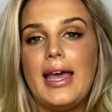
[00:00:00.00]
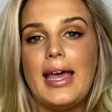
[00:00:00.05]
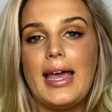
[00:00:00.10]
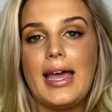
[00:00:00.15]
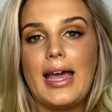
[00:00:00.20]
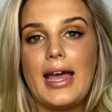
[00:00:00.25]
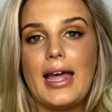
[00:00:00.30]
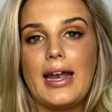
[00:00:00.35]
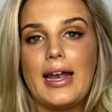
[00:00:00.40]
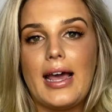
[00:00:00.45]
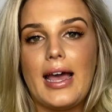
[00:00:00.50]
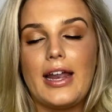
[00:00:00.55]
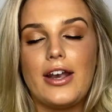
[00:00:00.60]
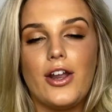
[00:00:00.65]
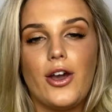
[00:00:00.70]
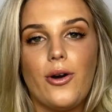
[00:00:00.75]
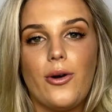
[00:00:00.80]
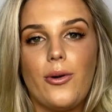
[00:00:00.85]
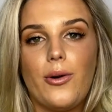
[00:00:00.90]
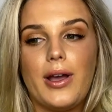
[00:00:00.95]
And I
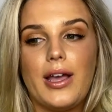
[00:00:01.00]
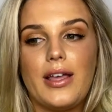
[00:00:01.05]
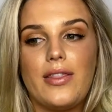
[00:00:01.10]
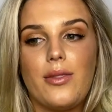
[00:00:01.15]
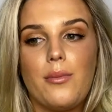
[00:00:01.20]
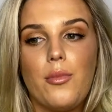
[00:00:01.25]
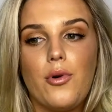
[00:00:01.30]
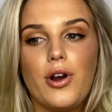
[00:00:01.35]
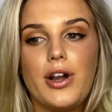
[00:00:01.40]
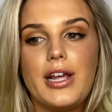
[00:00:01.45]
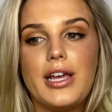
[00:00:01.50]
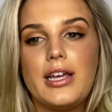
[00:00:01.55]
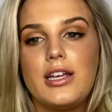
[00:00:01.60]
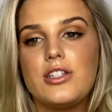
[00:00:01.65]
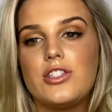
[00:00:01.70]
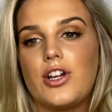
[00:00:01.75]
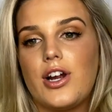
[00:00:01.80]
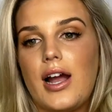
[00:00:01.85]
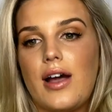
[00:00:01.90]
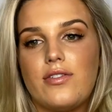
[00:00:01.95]
know in the
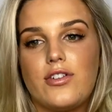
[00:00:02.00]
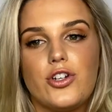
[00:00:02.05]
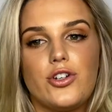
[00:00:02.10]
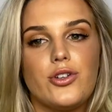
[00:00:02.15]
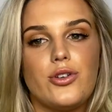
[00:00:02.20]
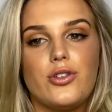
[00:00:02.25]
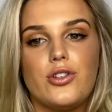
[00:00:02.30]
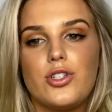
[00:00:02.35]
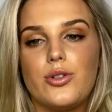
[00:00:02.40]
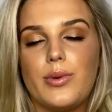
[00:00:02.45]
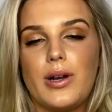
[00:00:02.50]
mornings or afternoons